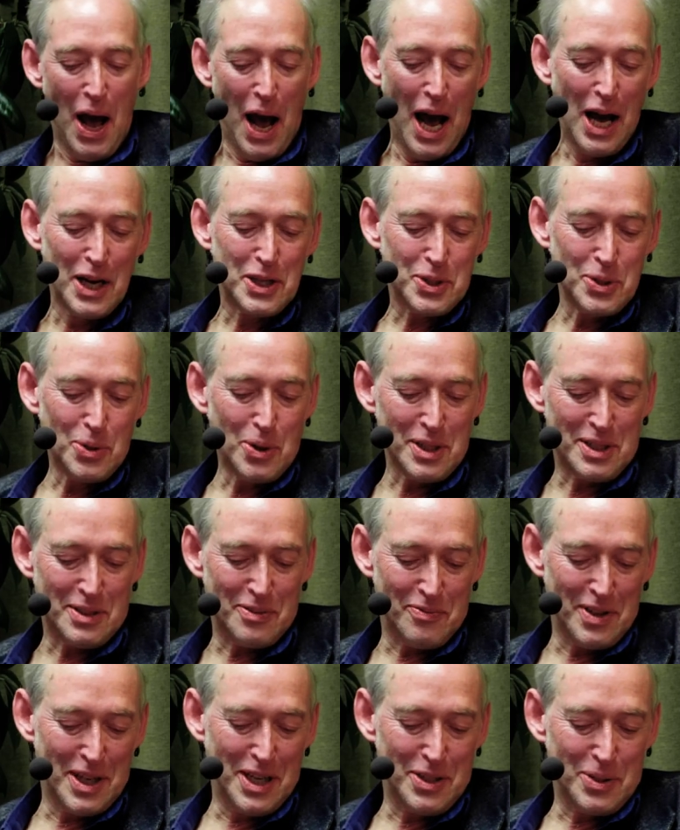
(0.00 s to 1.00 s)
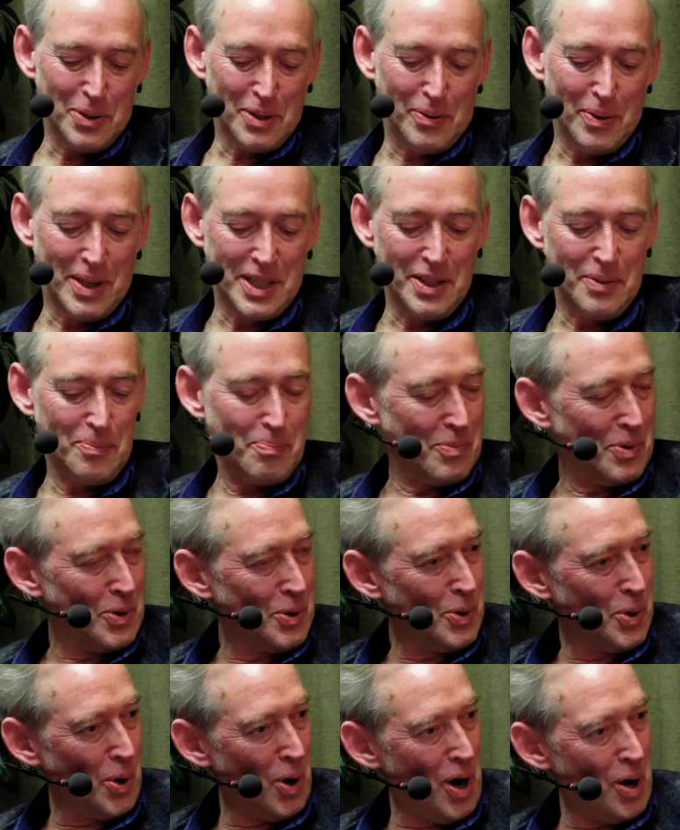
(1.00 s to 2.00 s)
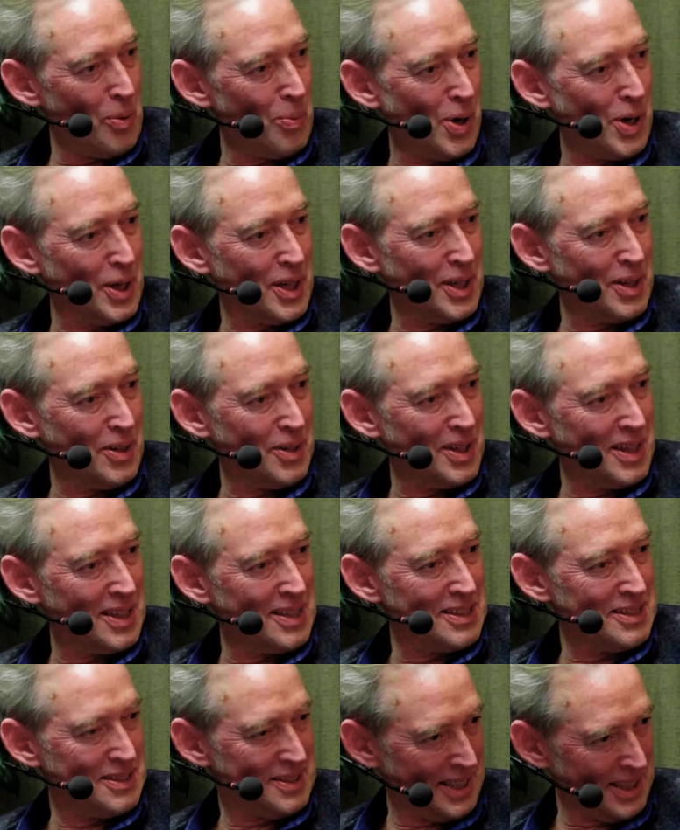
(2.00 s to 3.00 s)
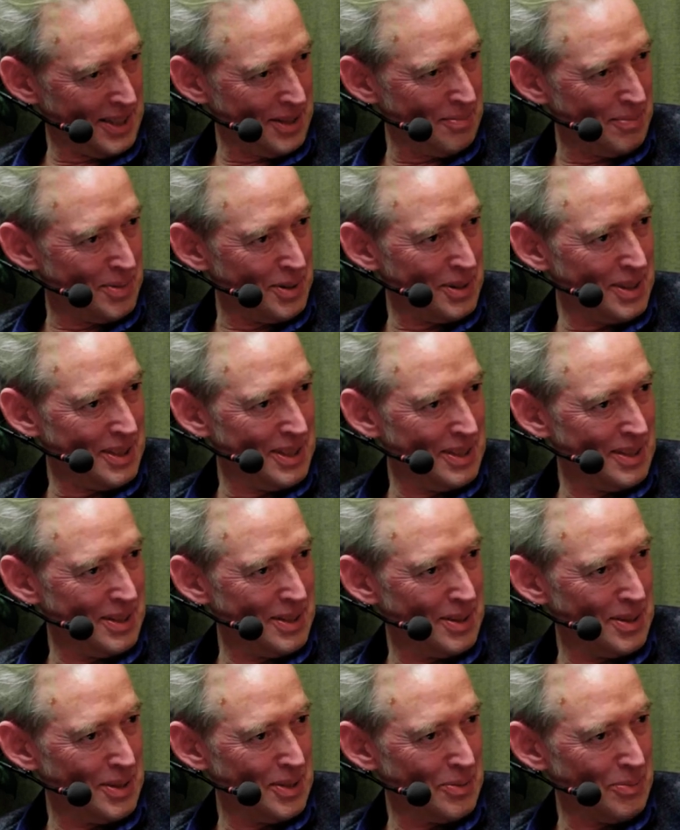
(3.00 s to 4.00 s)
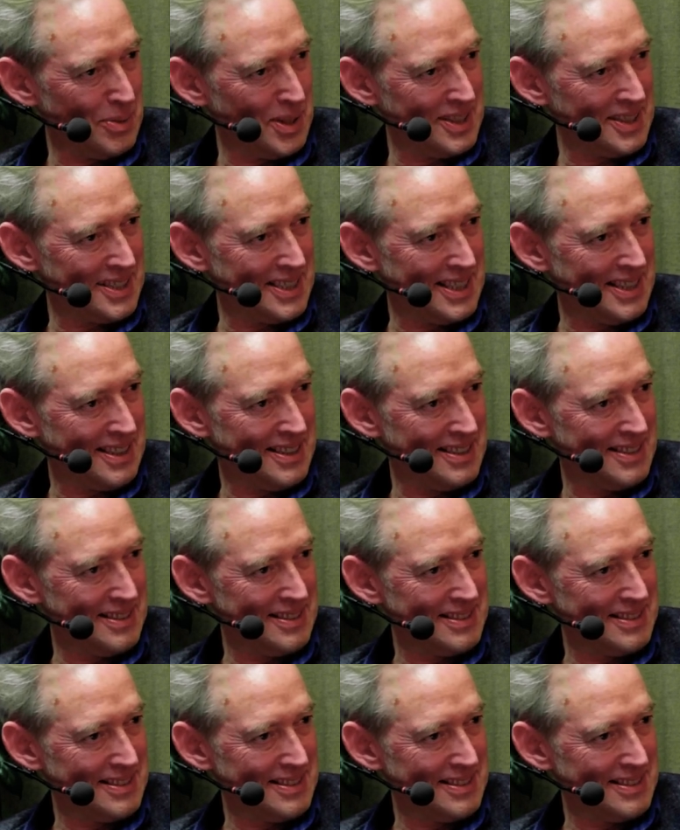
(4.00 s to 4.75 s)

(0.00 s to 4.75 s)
A short, very short question. You're working on a second book. What is that?